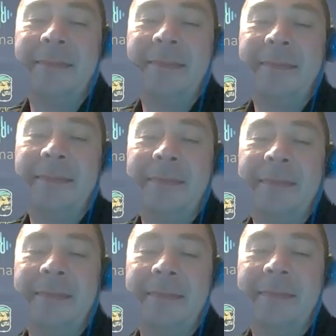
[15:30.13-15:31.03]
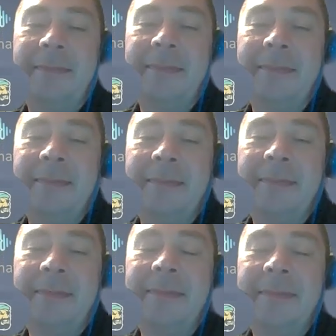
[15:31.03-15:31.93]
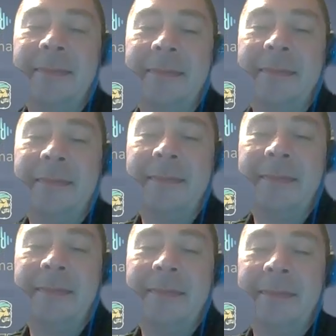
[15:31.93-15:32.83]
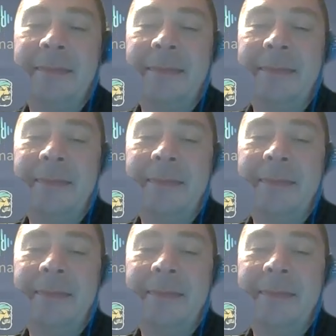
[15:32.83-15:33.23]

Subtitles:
The person shown says nothing.